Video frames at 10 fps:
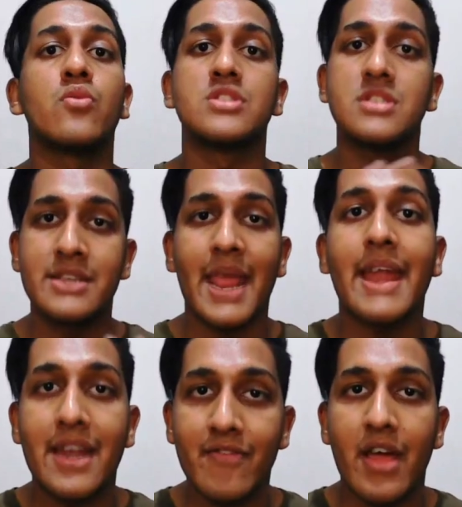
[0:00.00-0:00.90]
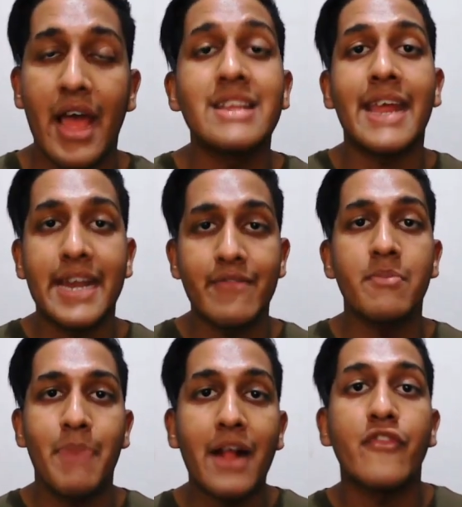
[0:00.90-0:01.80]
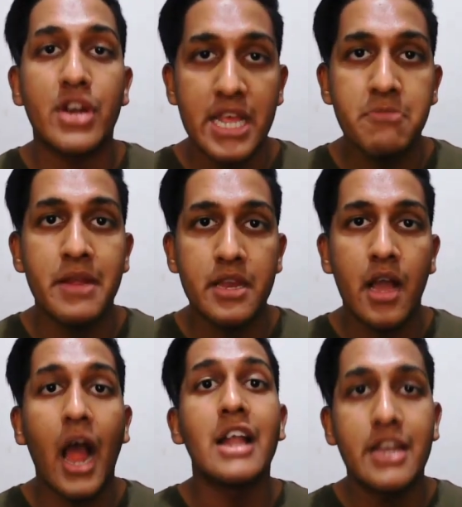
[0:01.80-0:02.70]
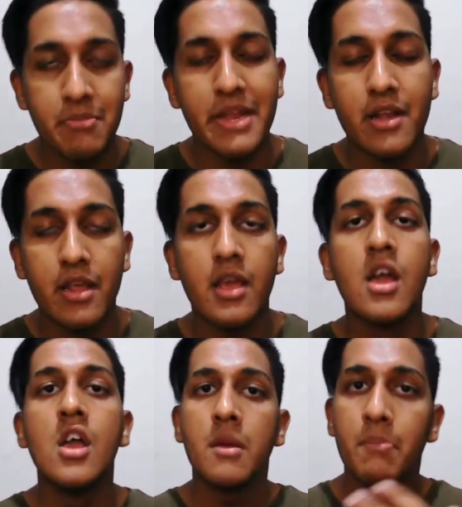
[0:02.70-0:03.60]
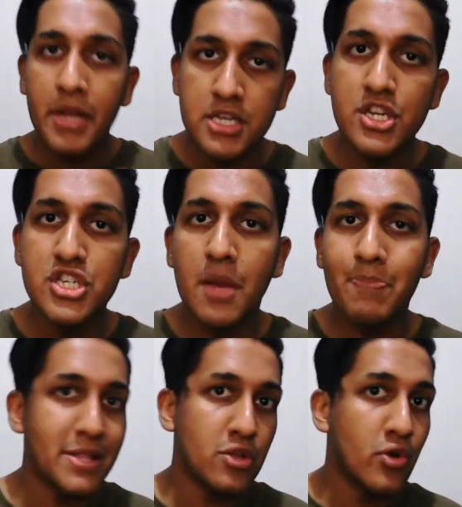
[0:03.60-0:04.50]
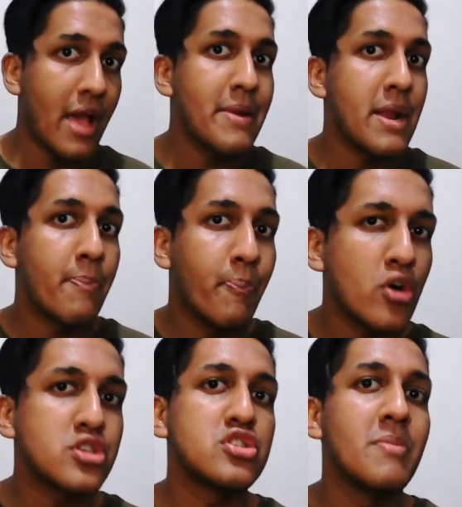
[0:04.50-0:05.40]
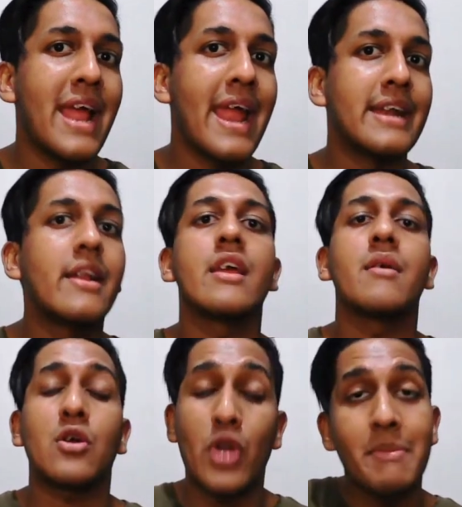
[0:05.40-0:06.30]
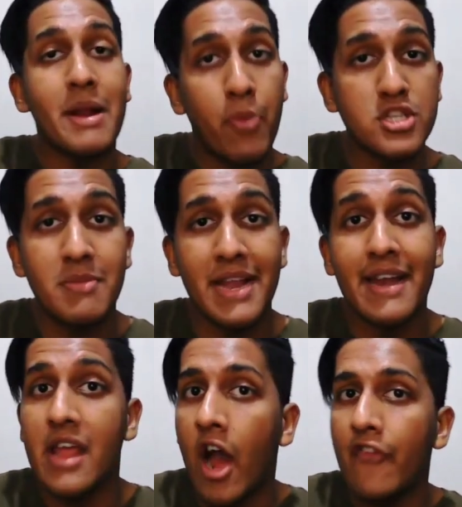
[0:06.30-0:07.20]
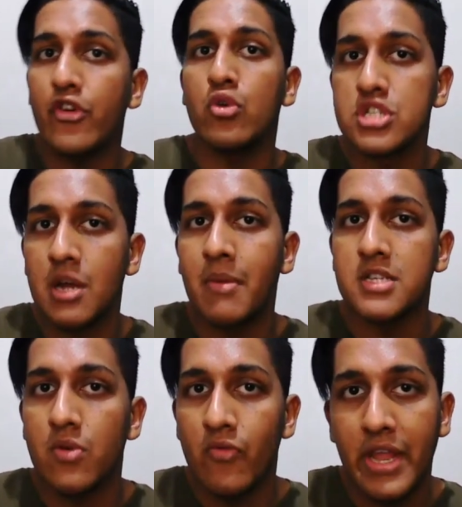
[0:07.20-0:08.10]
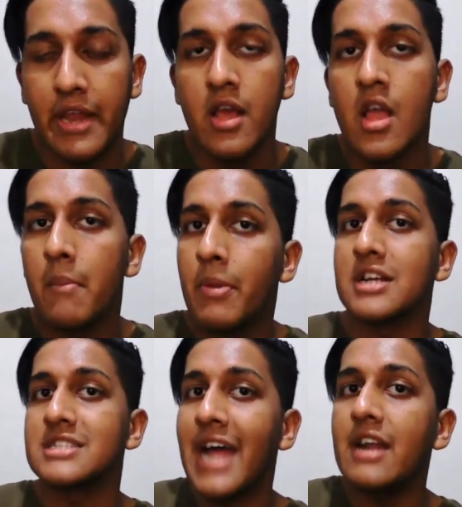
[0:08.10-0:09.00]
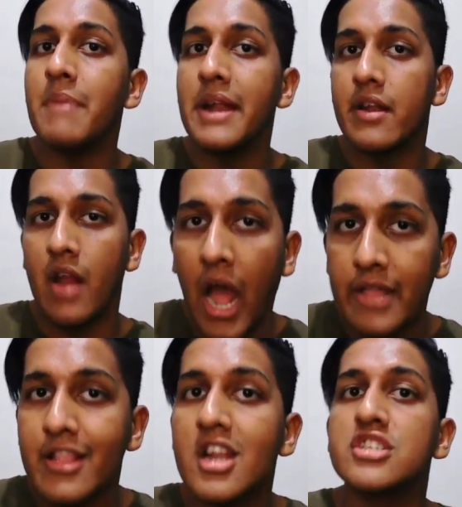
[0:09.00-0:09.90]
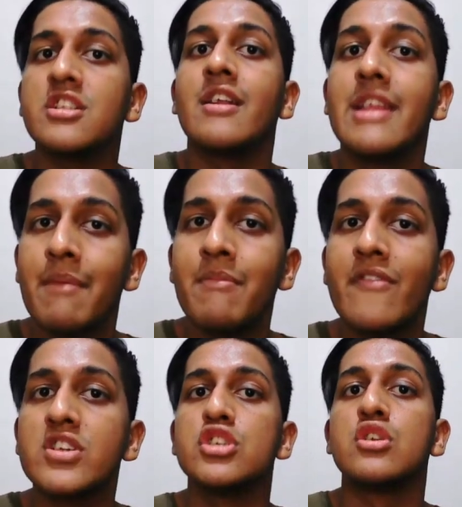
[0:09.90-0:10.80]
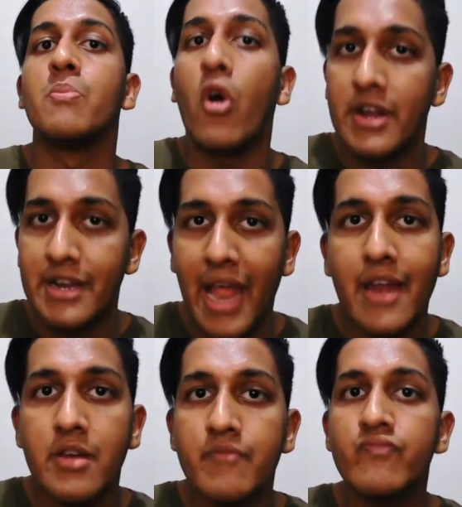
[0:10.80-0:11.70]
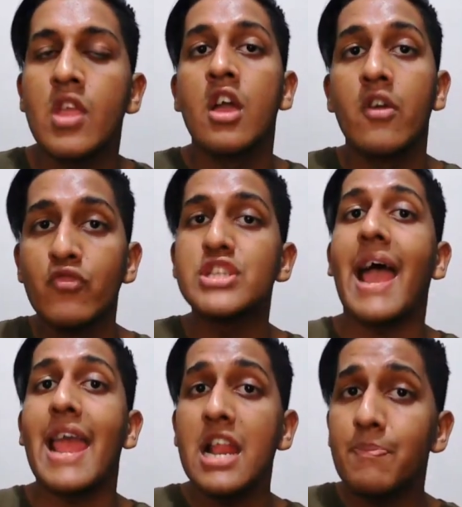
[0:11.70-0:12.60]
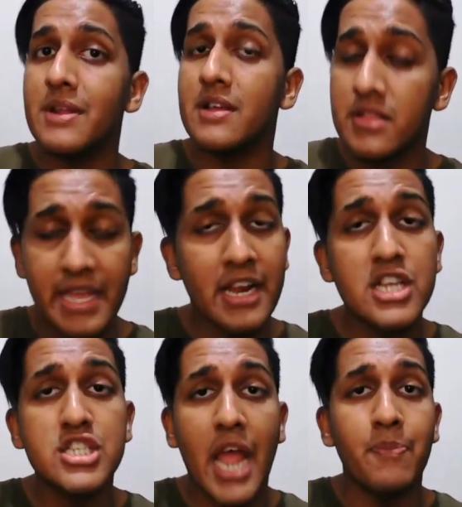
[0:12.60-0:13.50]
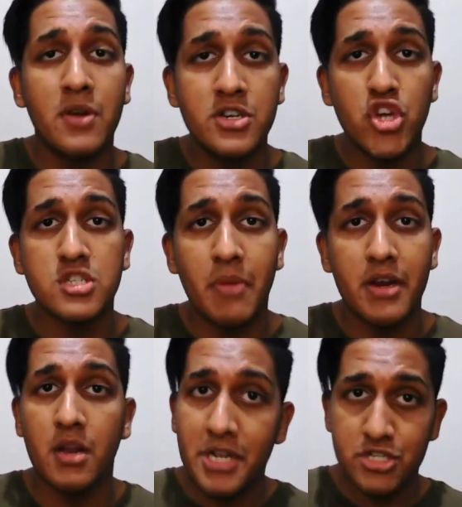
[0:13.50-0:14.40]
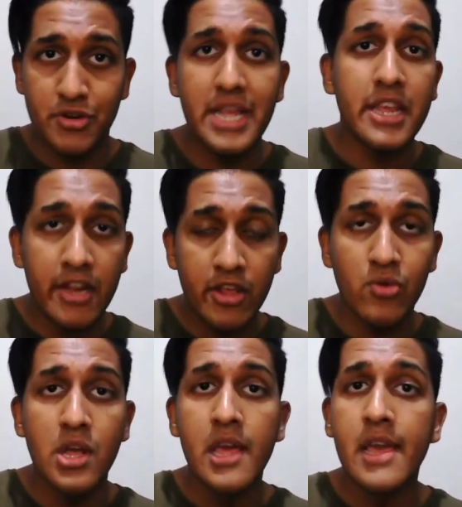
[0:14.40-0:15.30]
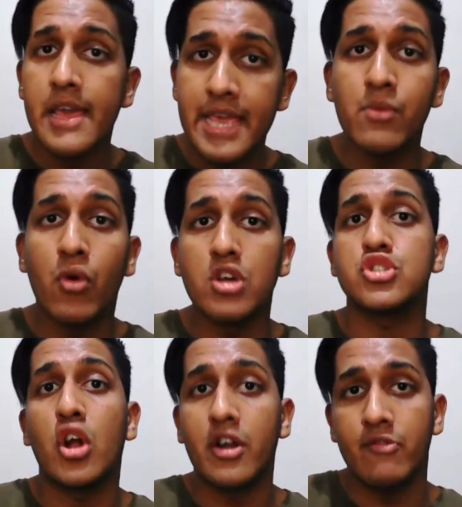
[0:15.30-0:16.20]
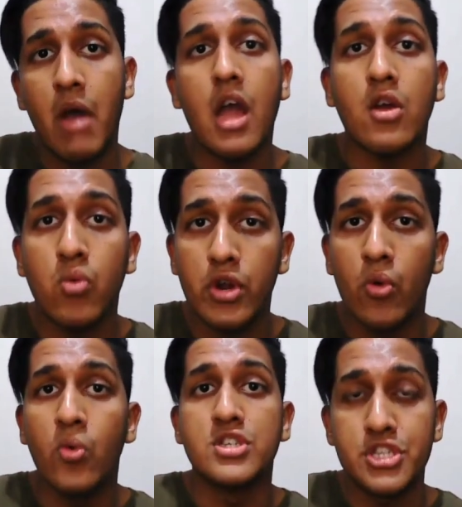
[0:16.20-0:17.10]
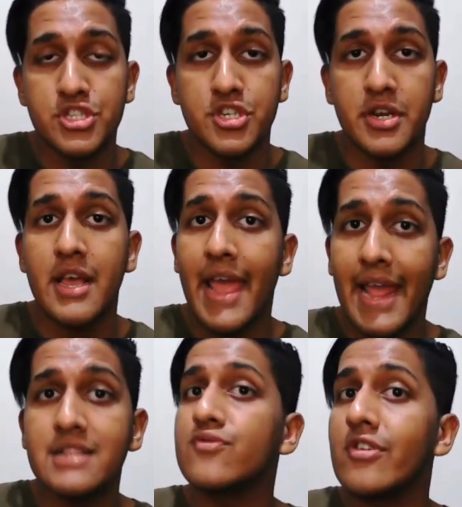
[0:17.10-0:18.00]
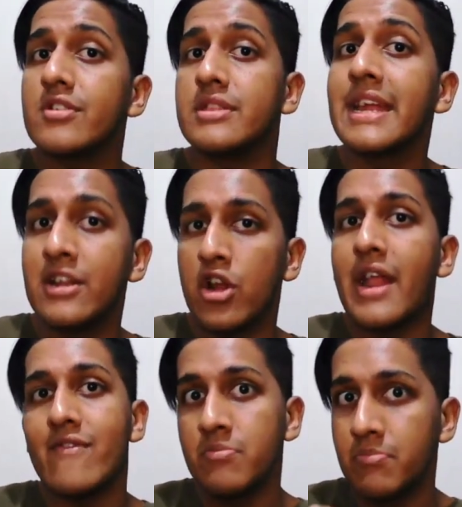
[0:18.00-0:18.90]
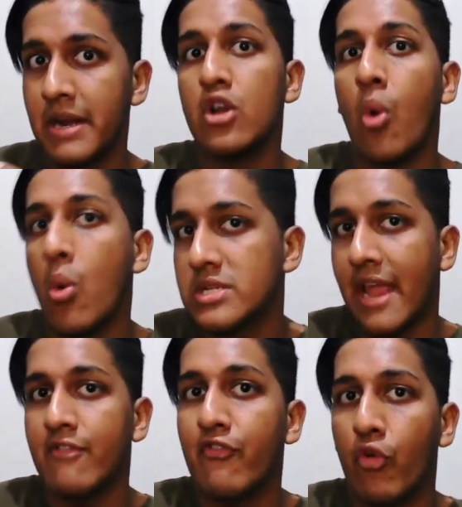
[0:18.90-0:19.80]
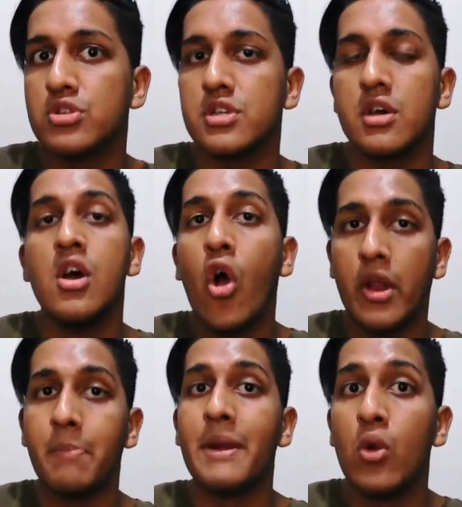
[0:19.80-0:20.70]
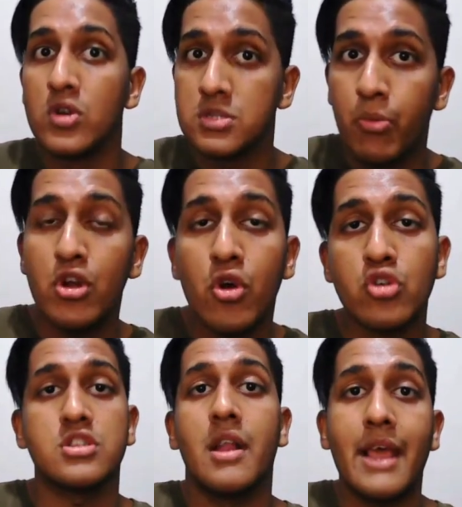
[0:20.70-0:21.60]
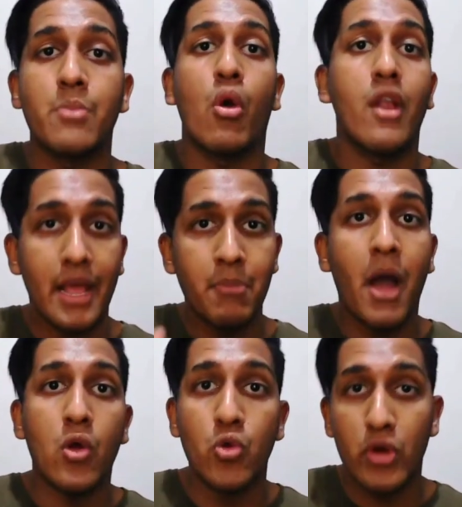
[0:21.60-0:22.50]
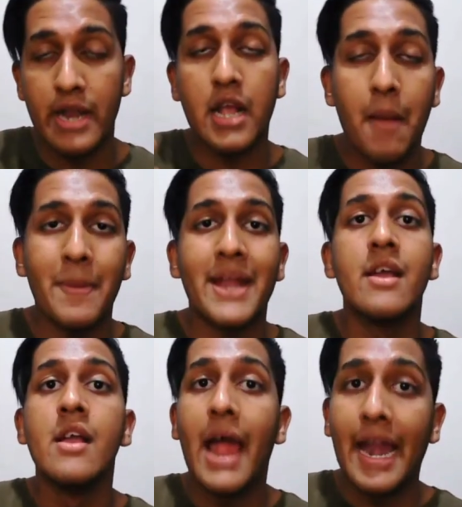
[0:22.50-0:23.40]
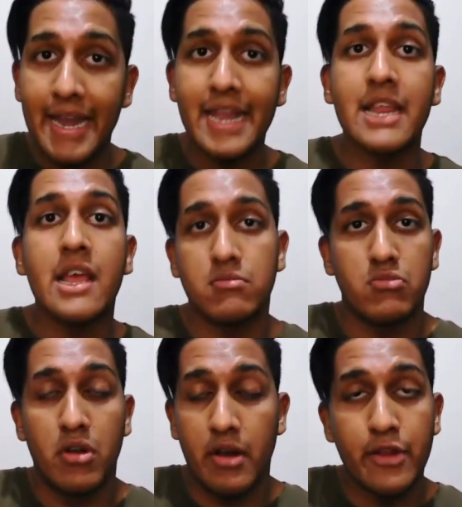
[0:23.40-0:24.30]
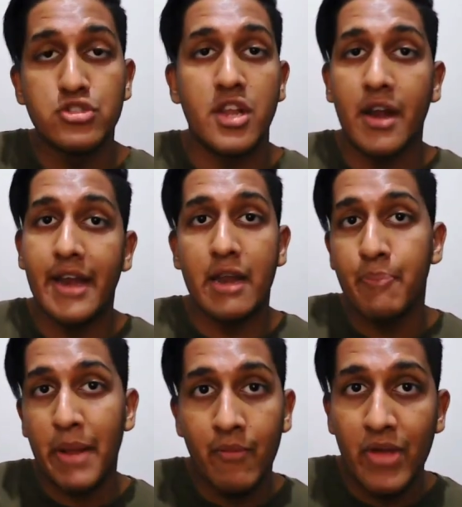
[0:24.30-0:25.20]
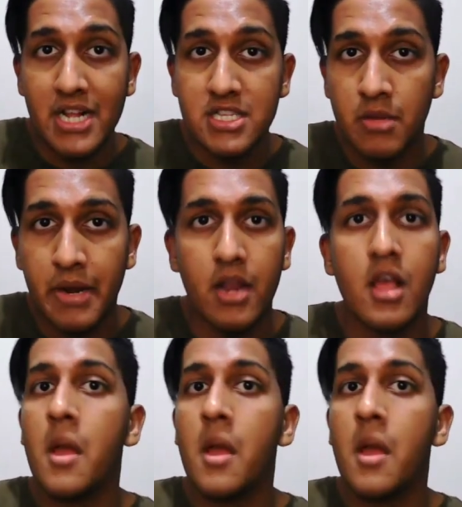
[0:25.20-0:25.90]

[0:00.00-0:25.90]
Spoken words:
was a negative impact for Team India ultimately, because Rishabh Pant could have made a possible entry after Rohit Sharma's wicket, because that made Adil Rashid and Liam Livingston to ball in tandem, which helped the English captain Joss Butler, because today he knew he was short of Mark Wood, who was injured. Henceforth, he did not have a middle overs enforcer or a middle overs bulldozer like bowler like Mark Wood, who can come in and really reduce the run rate and pick up wickets in the middle.